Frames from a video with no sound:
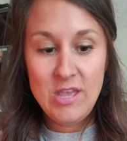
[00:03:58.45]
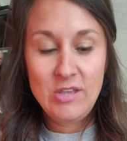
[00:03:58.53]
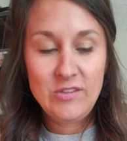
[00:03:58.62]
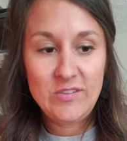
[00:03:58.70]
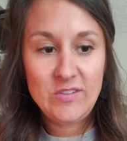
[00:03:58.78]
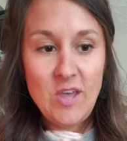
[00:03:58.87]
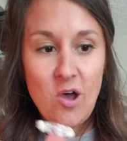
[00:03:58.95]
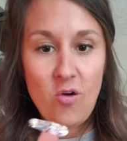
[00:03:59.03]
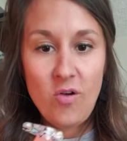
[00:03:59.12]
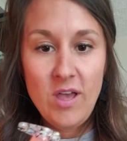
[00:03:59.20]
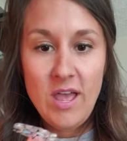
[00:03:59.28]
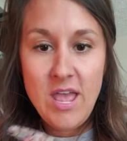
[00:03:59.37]
So
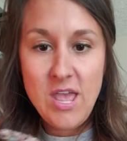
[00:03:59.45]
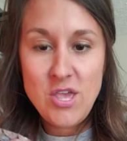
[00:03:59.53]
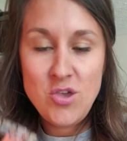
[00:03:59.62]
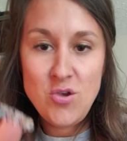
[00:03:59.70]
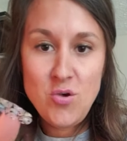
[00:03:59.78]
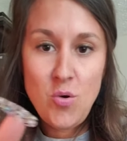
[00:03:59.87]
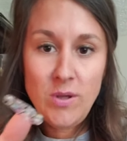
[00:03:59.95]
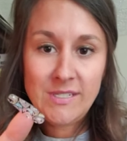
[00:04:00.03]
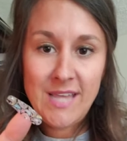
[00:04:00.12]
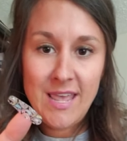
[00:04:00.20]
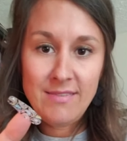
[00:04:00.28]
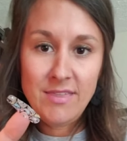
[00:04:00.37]
you
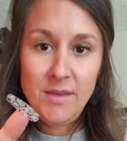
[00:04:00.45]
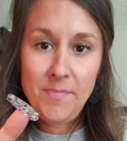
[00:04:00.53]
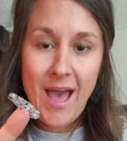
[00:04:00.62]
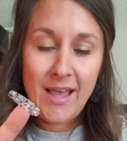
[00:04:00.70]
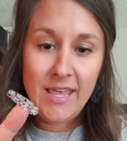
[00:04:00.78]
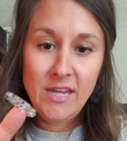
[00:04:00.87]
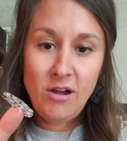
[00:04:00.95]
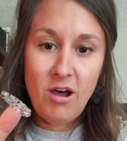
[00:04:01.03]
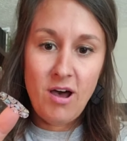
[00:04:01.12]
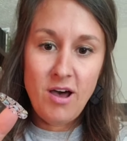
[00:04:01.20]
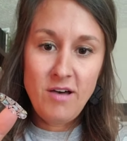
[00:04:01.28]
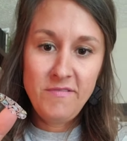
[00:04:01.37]
take the backing
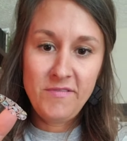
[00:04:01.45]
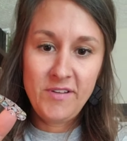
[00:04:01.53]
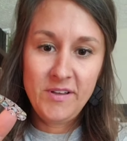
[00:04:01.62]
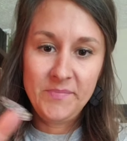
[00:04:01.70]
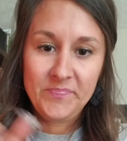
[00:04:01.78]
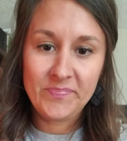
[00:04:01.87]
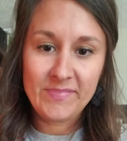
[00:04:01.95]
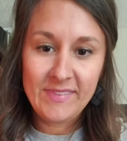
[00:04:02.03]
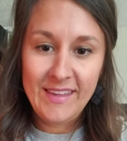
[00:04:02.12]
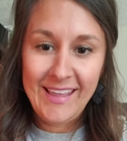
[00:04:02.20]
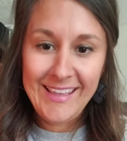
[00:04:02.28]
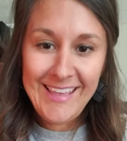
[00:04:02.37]
off.
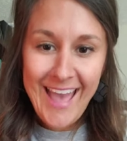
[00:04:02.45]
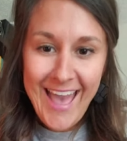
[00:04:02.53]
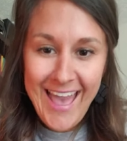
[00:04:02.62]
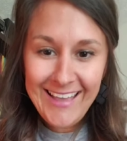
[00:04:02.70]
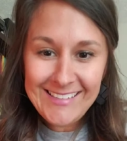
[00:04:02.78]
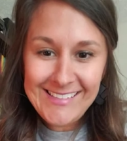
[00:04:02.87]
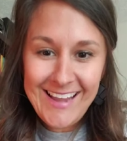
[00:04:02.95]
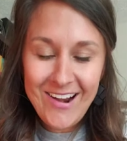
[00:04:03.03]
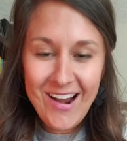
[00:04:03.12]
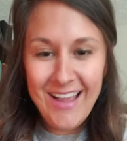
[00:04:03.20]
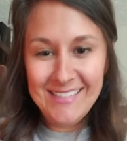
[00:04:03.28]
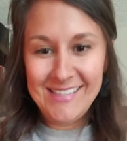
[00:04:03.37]
Yay,
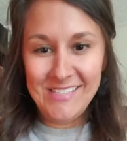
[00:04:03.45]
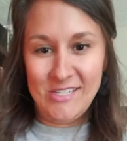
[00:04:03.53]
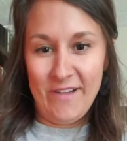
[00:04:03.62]
Sarah, is this your